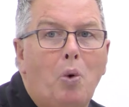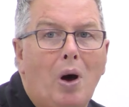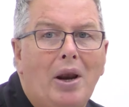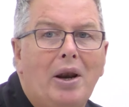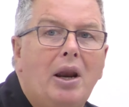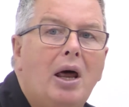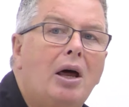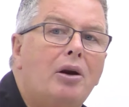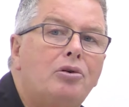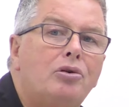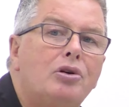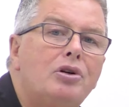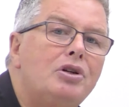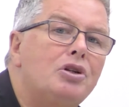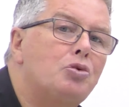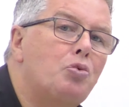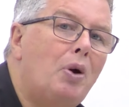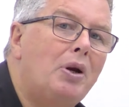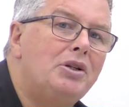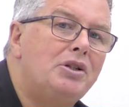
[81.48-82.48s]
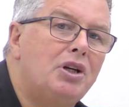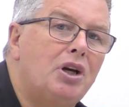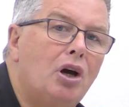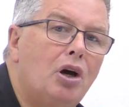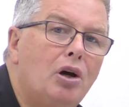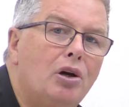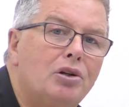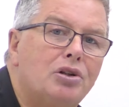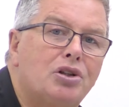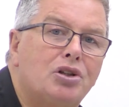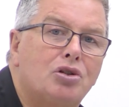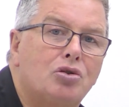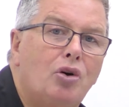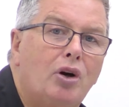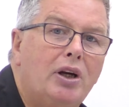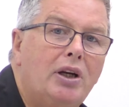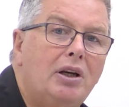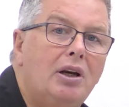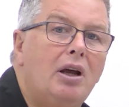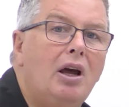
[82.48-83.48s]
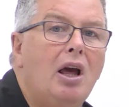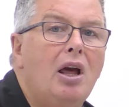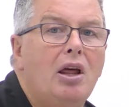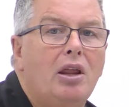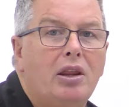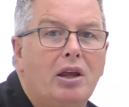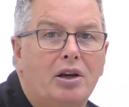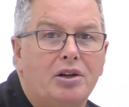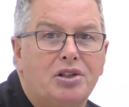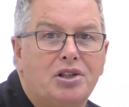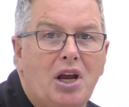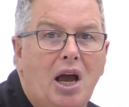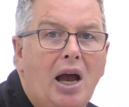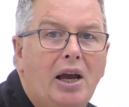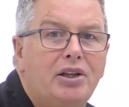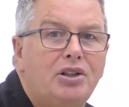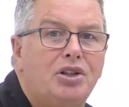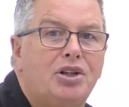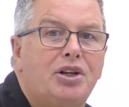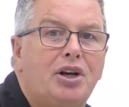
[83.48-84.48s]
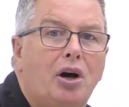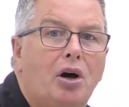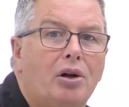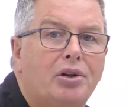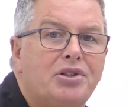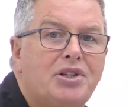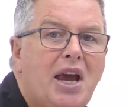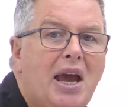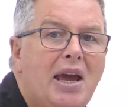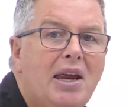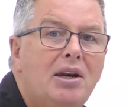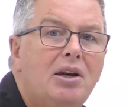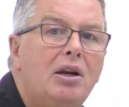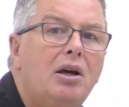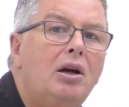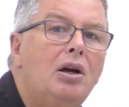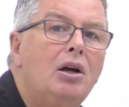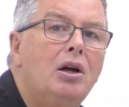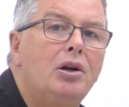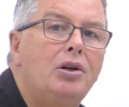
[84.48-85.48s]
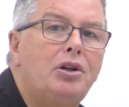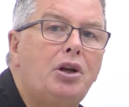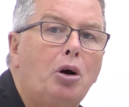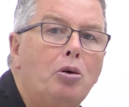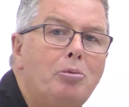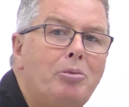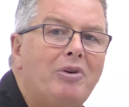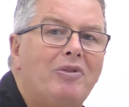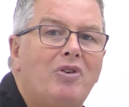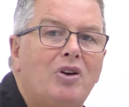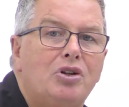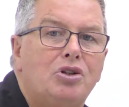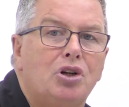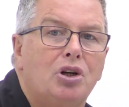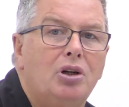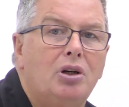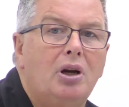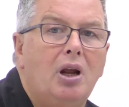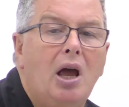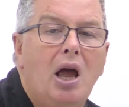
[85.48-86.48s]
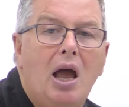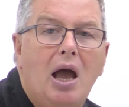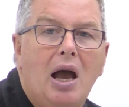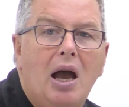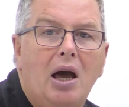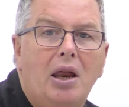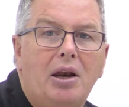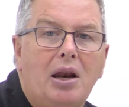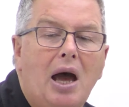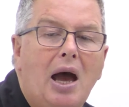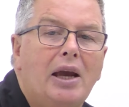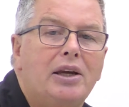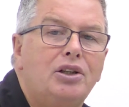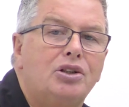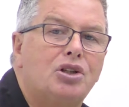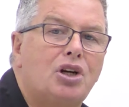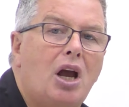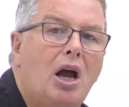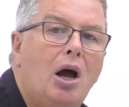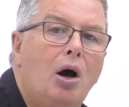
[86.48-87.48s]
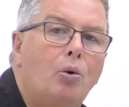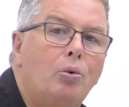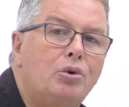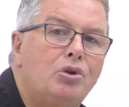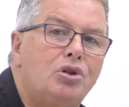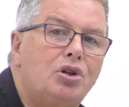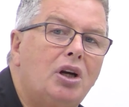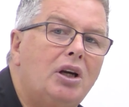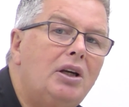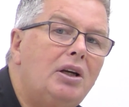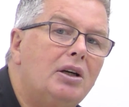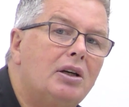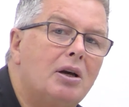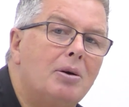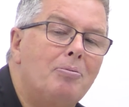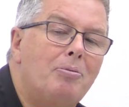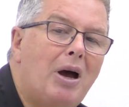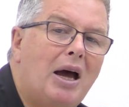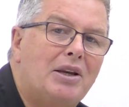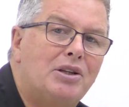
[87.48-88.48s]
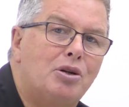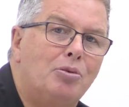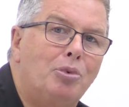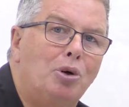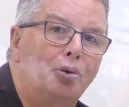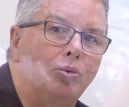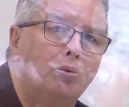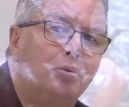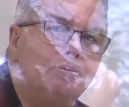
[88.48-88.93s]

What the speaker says: 120Hz screen that's HDR10, Dolby Vision and HLG compatible.